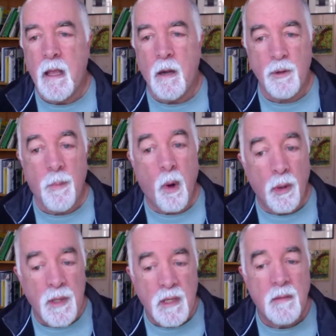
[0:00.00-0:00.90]
You'll do
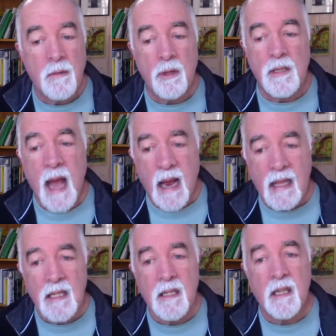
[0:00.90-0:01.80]
bolds, do
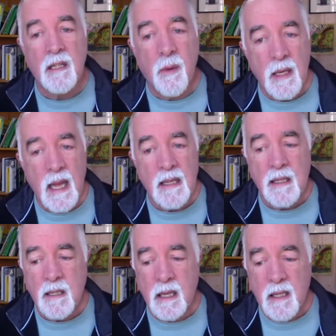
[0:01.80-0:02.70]
italics, you can do
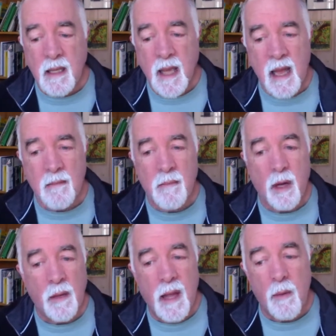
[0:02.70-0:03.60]
indents, things like that.
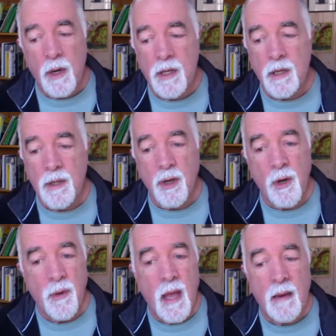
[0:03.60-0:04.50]
All that works, and I'll show
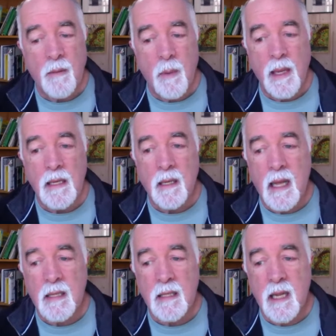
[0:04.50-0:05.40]
you that when we get to
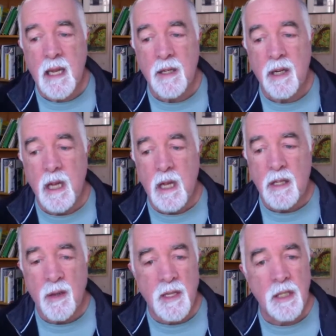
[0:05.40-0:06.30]
that stage.
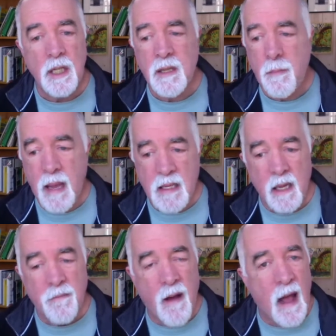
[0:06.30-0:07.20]
So this is just a
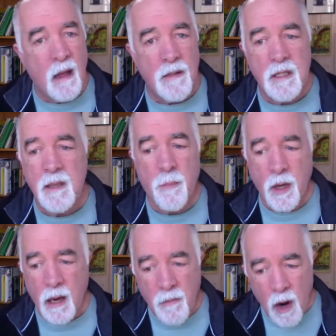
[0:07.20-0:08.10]
basic file. This is the
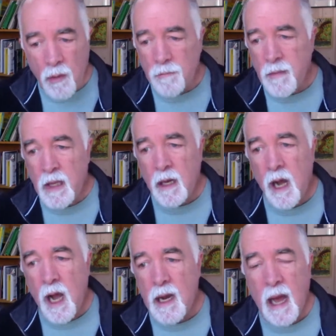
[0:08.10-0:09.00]
book I wrote
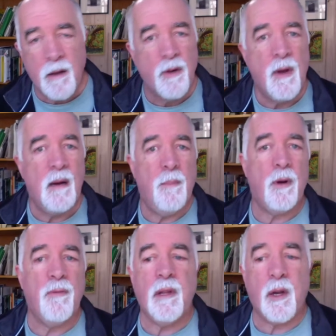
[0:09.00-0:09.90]
on how to create a
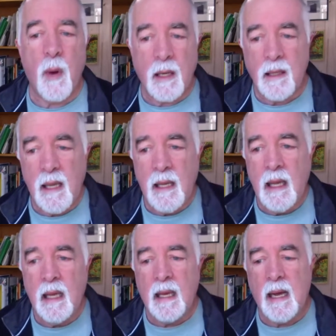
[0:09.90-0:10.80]
book really quickly.
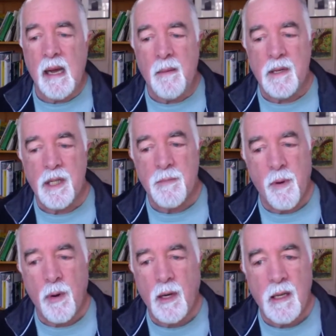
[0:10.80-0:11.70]
It's just
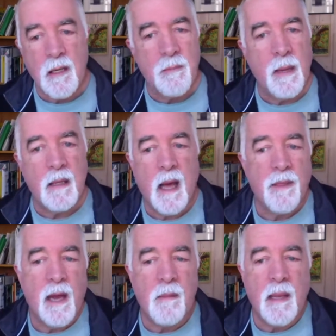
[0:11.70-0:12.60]
broken into, I
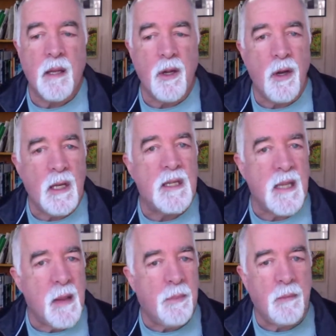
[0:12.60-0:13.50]
thought it would make a good
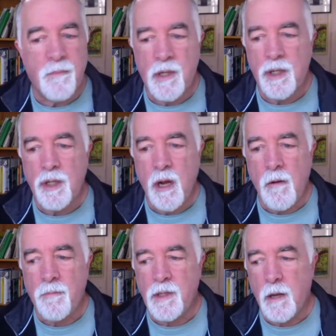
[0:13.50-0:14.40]
example to
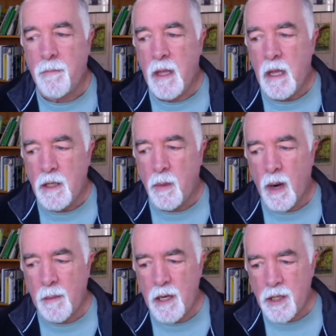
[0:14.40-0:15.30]
show. So
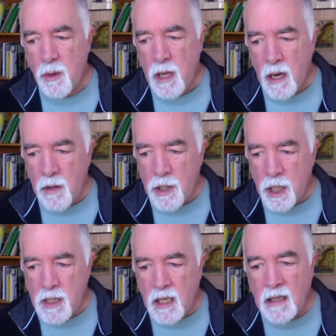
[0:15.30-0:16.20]
what I'm going to do here is
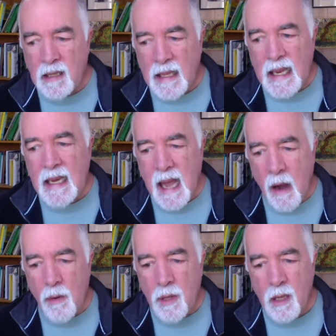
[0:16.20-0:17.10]
just clean
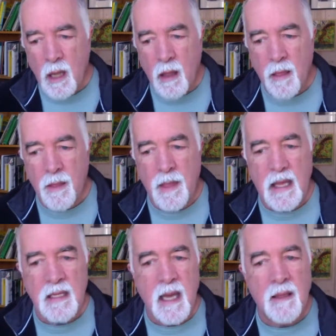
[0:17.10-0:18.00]
out the
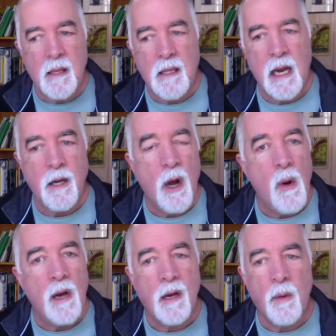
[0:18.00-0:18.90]
things that I
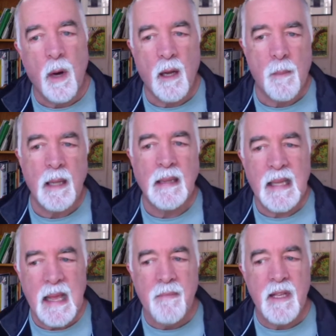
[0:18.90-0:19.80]
know aren't going to work. I'm going to
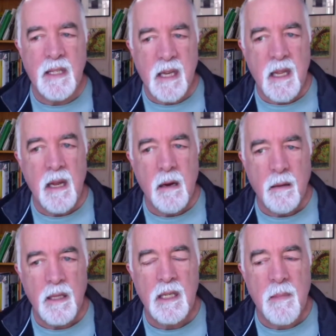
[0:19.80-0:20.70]
leave this in here.
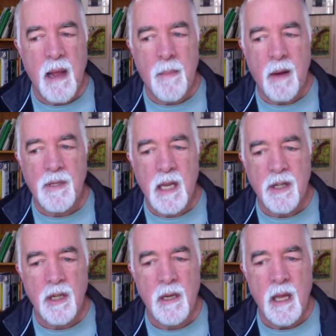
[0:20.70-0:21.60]
This is my about
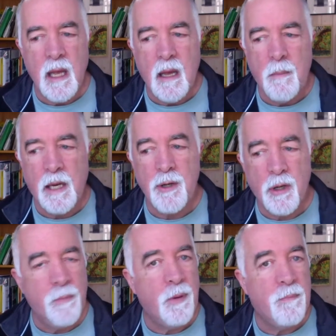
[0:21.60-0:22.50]
section because
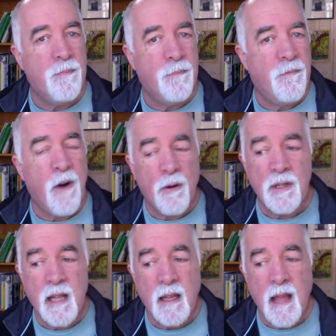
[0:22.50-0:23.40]
you can put
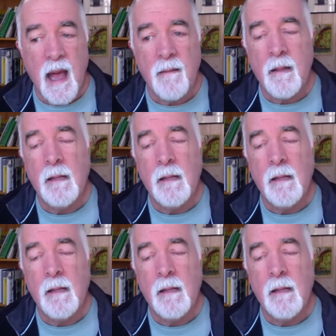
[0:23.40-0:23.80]
photos like that.